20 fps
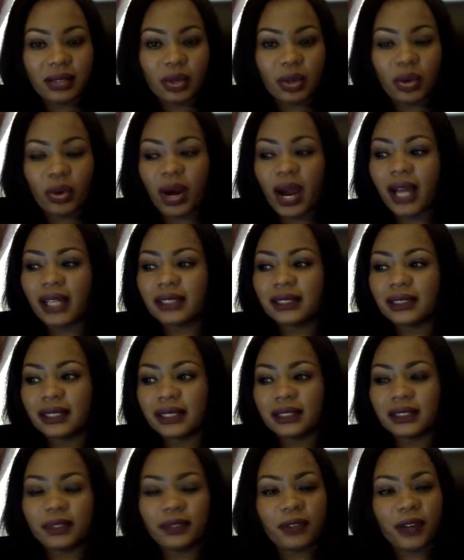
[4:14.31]
Or
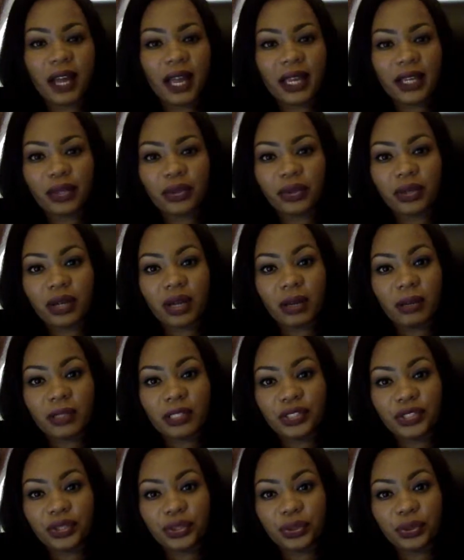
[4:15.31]
identifying or
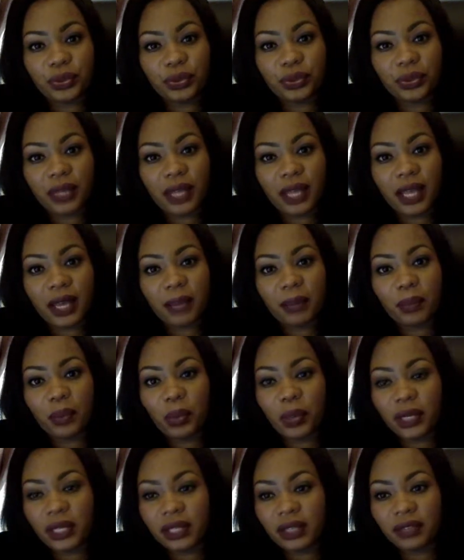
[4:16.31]
coming to that
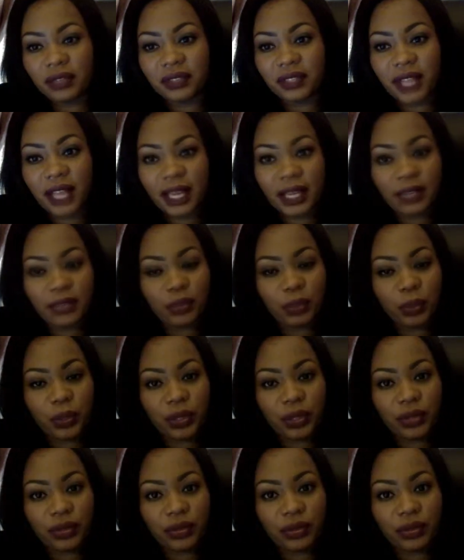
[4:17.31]
point of life
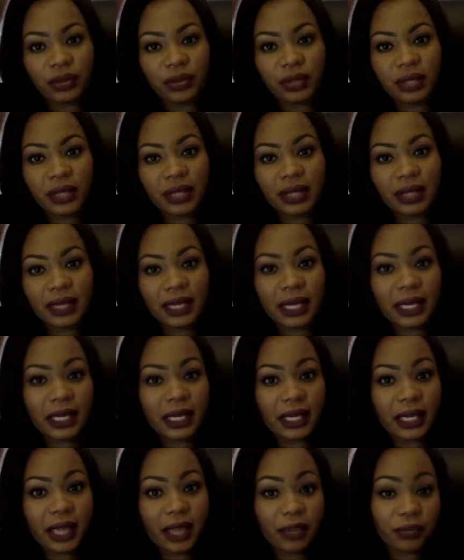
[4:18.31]
where
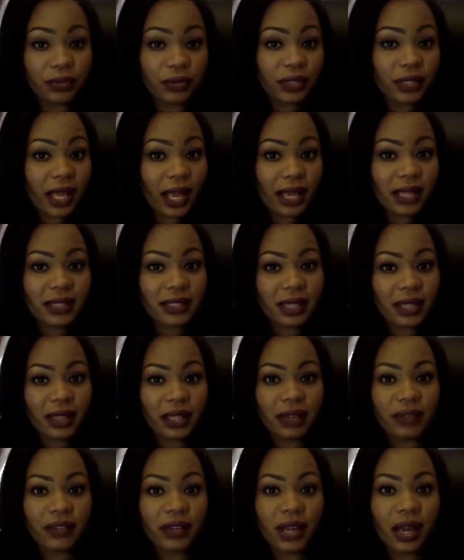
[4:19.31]
they have realized that
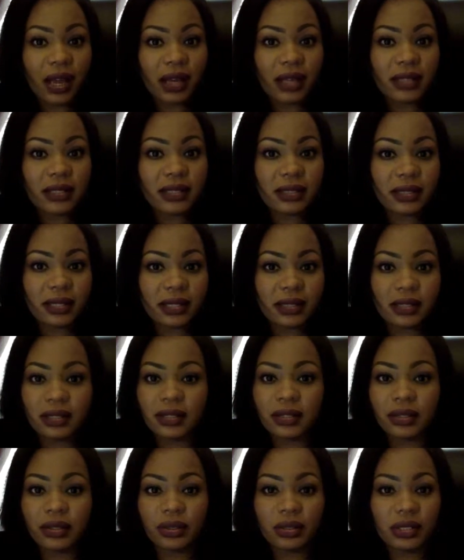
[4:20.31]
they've not
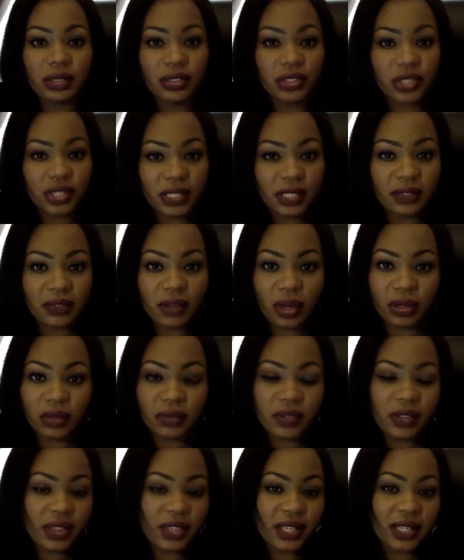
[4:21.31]
necessarily achieved all
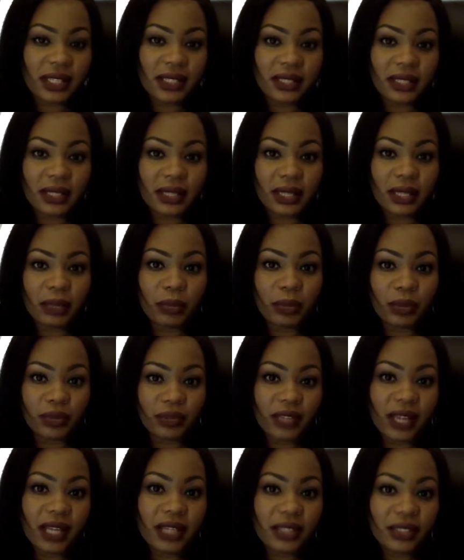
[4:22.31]
of the things that they would
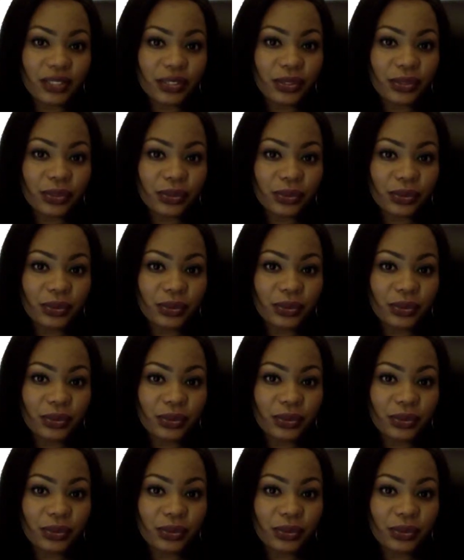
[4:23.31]
have liked to.